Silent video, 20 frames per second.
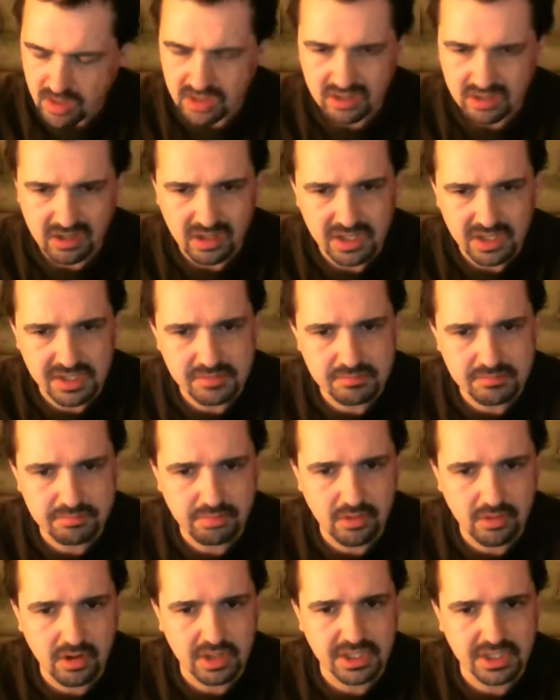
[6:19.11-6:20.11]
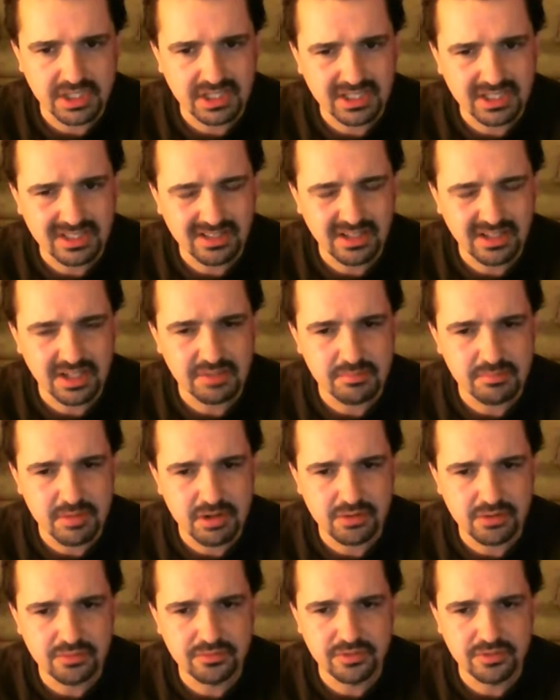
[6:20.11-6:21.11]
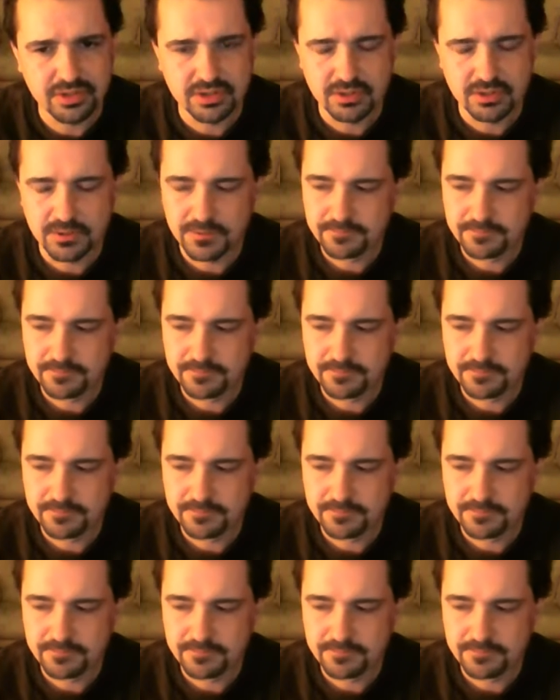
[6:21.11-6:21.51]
light body, light mouthfeel.